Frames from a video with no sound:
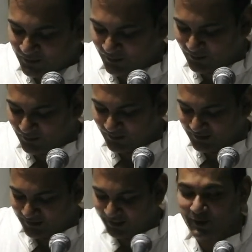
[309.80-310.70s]
So
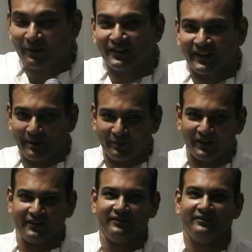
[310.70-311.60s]
think about their
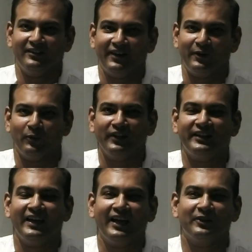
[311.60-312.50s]
burden, right,
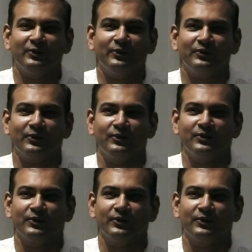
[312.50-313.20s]
what they had to go through.